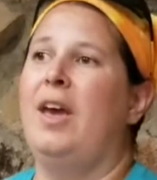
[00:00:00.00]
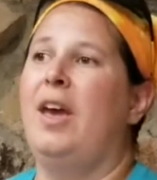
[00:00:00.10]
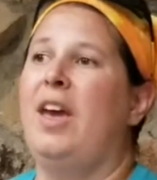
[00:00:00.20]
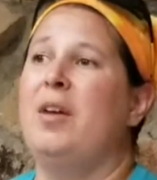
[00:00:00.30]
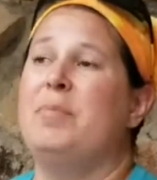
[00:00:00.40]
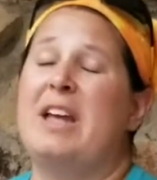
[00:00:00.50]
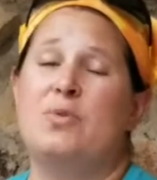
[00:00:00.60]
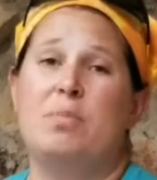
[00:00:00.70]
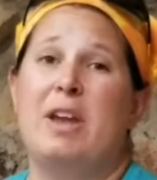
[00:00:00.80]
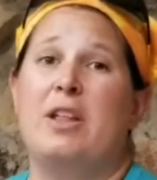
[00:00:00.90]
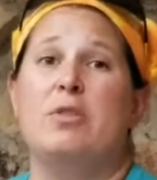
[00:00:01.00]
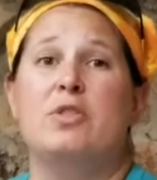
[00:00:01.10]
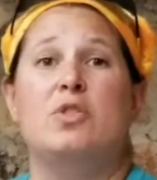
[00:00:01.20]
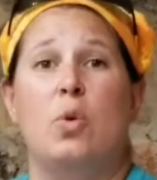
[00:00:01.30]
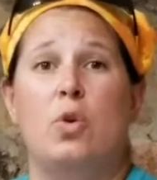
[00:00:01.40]
And that's what paleo is
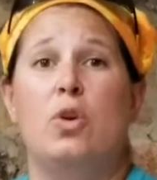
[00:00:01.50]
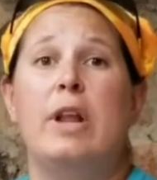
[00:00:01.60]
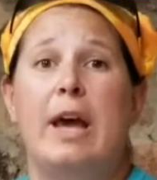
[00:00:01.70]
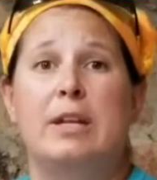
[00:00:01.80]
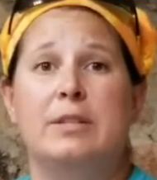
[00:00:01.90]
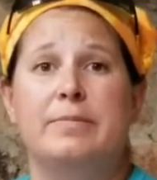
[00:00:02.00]
so good at.